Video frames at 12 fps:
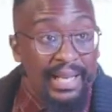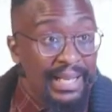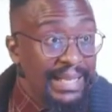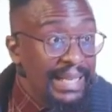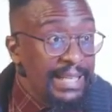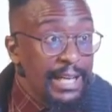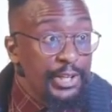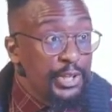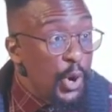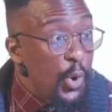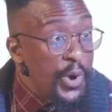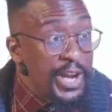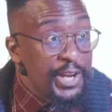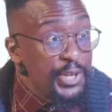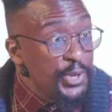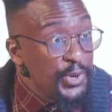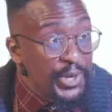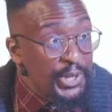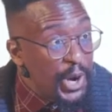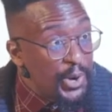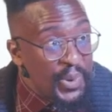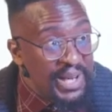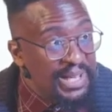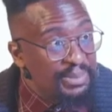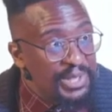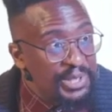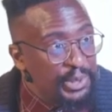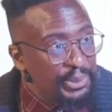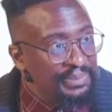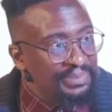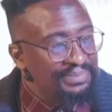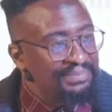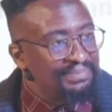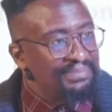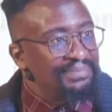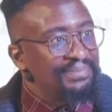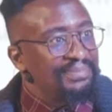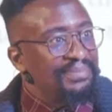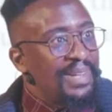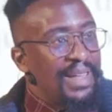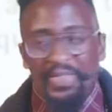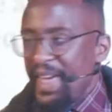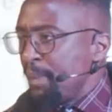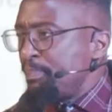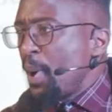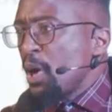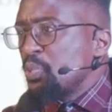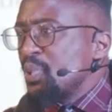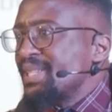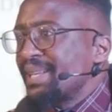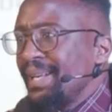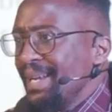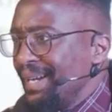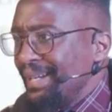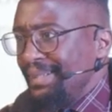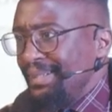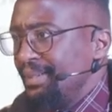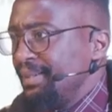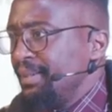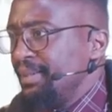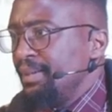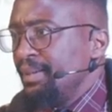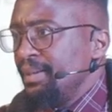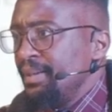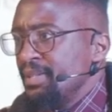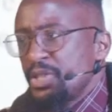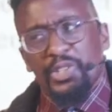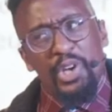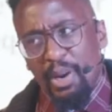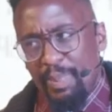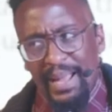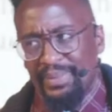Gideon already knew what God wanted him to do. That part was clear. So it's not about